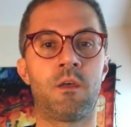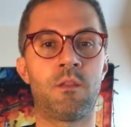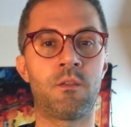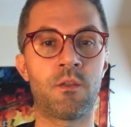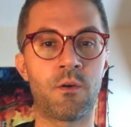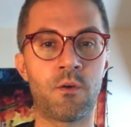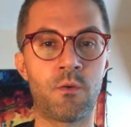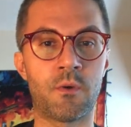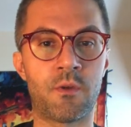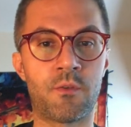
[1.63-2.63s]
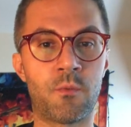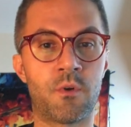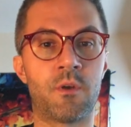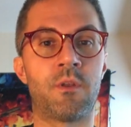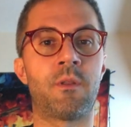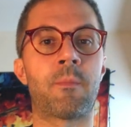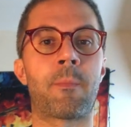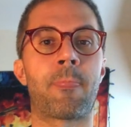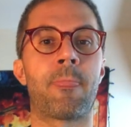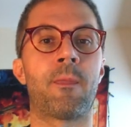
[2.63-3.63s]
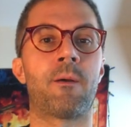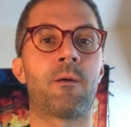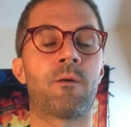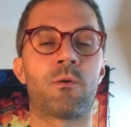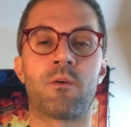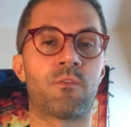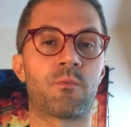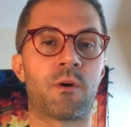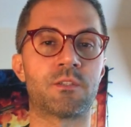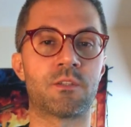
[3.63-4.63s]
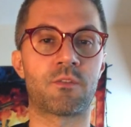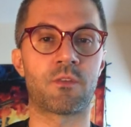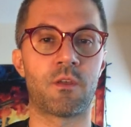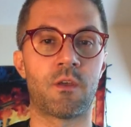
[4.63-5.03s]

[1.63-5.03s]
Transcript: Hello, everyone, or whoever's watching this.